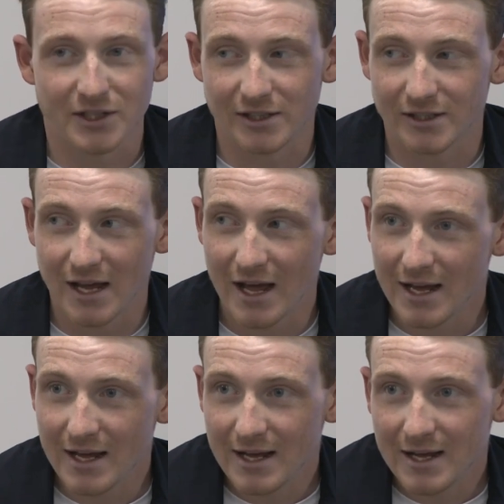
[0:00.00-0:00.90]
And
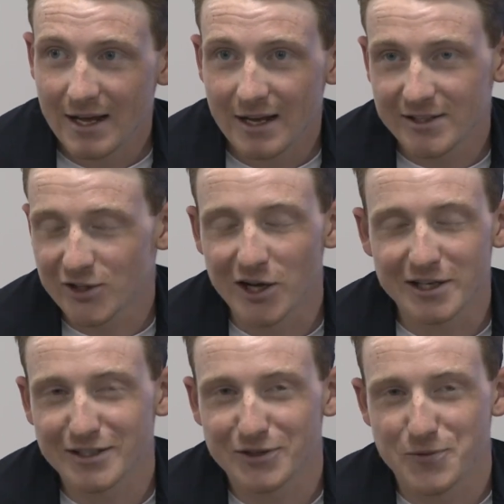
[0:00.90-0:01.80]

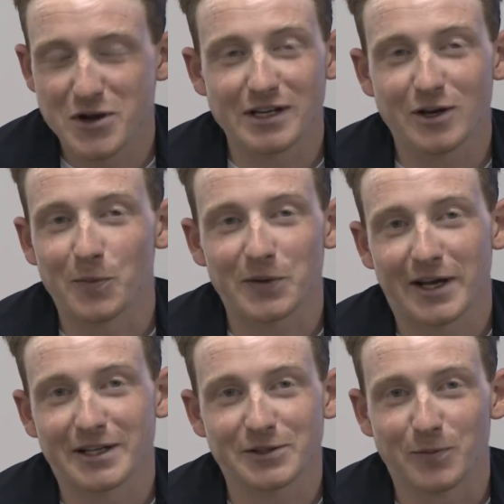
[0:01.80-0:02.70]
cycling's a really
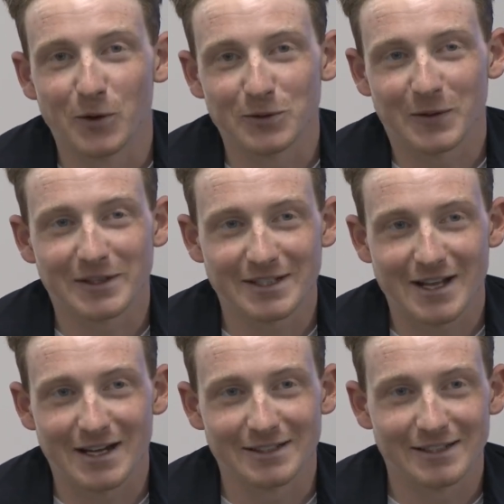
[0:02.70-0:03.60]
complicated sport to
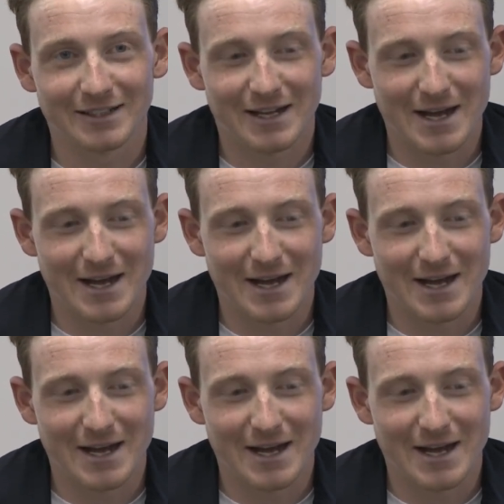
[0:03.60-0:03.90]
understand,